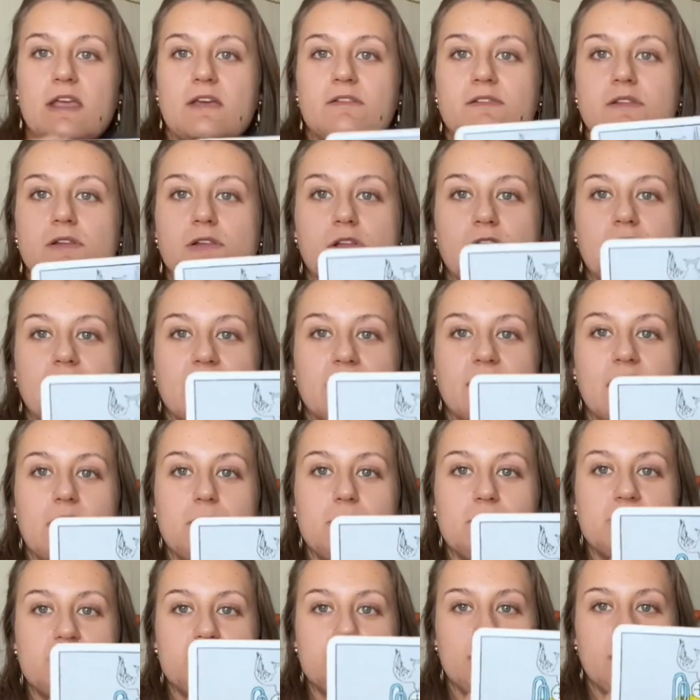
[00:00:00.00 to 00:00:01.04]
If you look at the
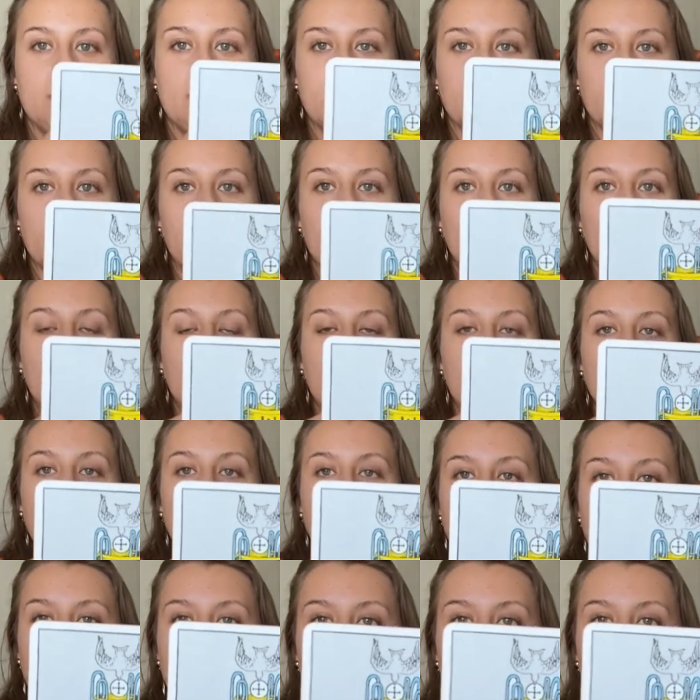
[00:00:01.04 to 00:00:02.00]
imagery on the card,